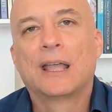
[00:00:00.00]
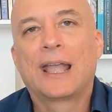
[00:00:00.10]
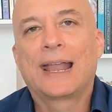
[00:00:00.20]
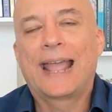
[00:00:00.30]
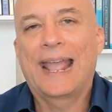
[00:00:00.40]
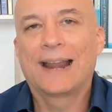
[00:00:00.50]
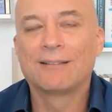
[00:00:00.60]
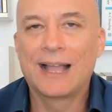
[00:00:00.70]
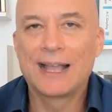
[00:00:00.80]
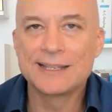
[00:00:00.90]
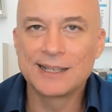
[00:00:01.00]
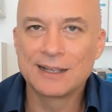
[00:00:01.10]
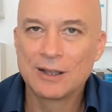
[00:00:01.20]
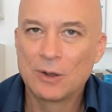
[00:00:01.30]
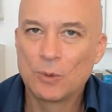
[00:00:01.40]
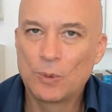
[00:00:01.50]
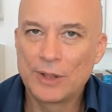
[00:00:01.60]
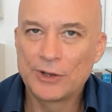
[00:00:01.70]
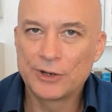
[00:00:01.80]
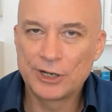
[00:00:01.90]
and analyzing
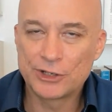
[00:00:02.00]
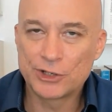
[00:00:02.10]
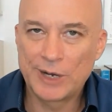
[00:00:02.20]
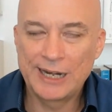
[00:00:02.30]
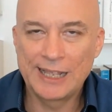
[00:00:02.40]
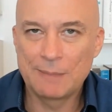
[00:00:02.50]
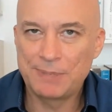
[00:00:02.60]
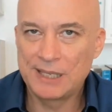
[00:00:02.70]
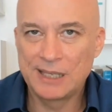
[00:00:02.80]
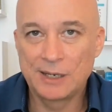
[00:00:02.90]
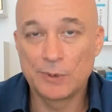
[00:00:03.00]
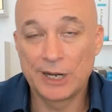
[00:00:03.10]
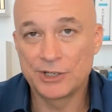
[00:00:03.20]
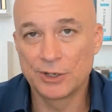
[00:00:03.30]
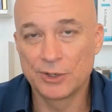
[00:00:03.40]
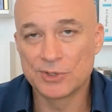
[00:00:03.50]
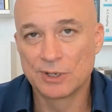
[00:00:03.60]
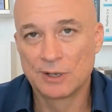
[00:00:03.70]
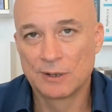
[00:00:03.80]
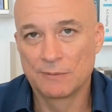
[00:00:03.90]
whether they're trading at PE
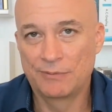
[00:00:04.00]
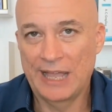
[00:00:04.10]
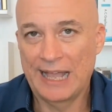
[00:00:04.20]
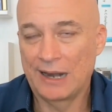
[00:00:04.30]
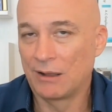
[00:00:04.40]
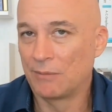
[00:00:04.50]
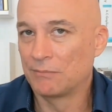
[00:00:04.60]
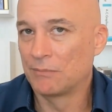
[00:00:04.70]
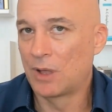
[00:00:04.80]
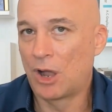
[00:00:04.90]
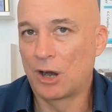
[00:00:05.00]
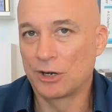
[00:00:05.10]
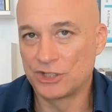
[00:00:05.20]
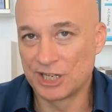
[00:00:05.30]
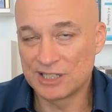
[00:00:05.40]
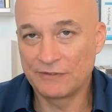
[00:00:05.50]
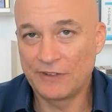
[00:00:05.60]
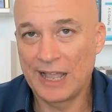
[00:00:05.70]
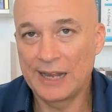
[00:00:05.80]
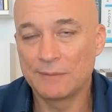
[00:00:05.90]
ratios that are
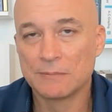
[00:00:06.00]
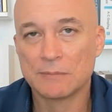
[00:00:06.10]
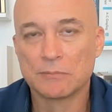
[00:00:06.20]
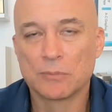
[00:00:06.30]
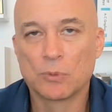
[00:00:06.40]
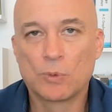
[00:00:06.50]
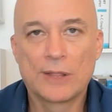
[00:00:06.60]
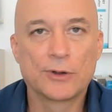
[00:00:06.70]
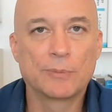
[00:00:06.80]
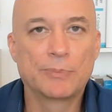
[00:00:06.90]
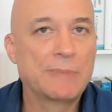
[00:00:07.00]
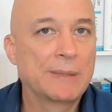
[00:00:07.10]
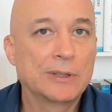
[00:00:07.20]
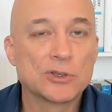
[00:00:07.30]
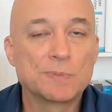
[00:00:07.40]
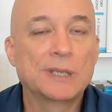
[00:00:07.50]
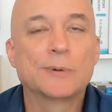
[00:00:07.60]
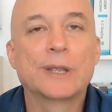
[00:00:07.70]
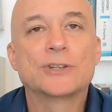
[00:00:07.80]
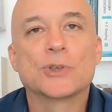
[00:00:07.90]
justified, whether maybe those PE
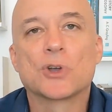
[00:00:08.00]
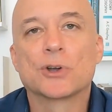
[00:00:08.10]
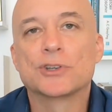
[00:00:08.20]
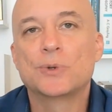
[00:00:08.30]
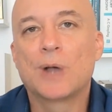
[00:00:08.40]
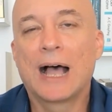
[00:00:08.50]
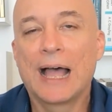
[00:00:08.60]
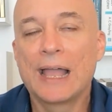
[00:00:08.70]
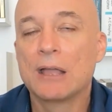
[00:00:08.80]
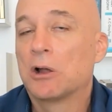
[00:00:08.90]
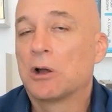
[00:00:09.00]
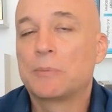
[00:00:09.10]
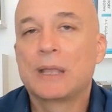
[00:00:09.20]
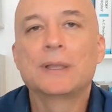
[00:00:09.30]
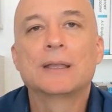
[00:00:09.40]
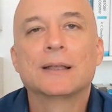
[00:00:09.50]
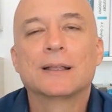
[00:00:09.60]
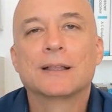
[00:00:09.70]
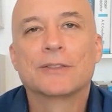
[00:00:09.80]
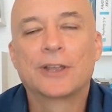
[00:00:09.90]
ratios are too high or maybe
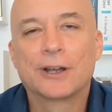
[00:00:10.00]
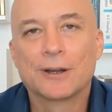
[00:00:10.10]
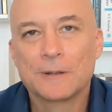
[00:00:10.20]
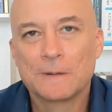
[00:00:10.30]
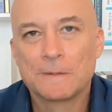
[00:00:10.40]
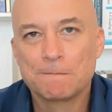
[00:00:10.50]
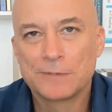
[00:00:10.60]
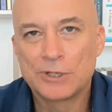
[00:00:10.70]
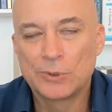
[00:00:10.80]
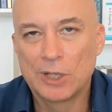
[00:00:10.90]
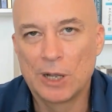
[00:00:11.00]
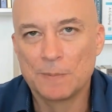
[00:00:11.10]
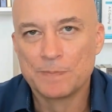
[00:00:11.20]
they're too low.